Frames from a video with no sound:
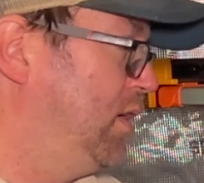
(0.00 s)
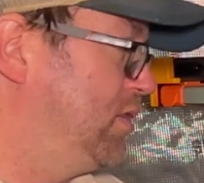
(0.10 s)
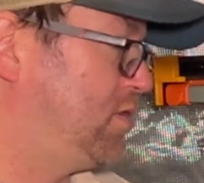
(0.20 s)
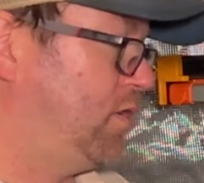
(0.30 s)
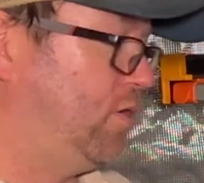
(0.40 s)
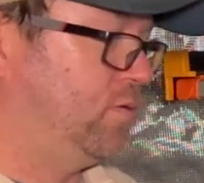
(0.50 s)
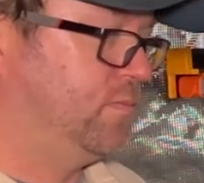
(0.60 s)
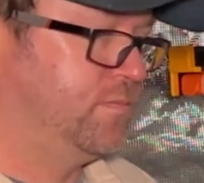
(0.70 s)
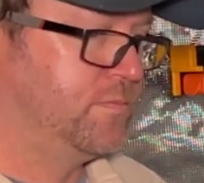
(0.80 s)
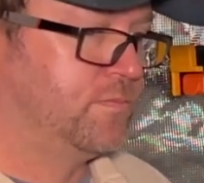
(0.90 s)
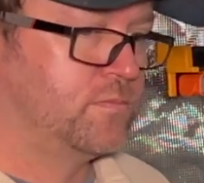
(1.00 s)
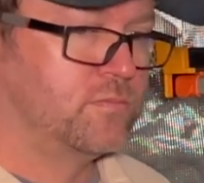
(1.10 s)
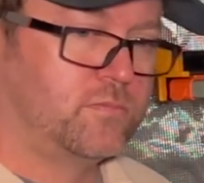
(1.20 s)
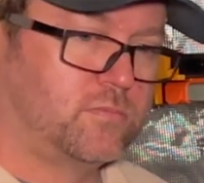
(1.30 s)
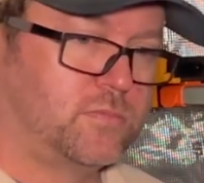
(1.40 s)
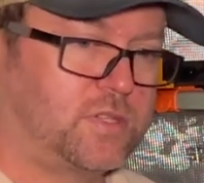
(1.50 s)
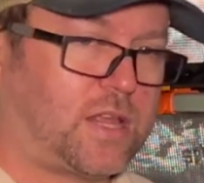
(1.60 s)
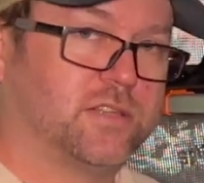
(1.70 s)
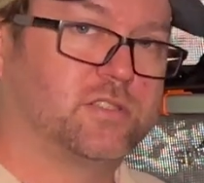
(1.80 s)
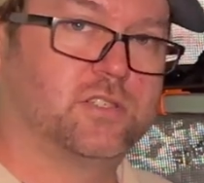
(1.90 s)
So
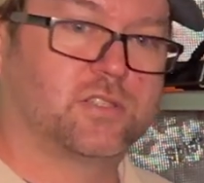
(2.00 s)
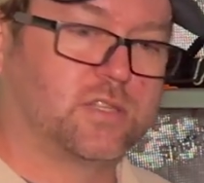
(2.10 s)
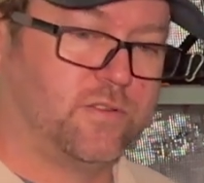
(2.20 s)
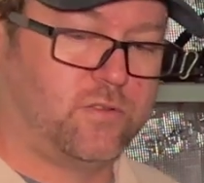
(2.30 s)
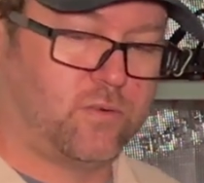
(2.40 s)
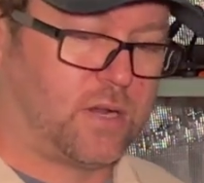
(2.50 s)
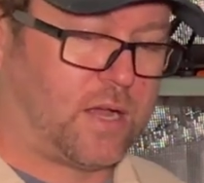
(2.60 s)
that's just to give you an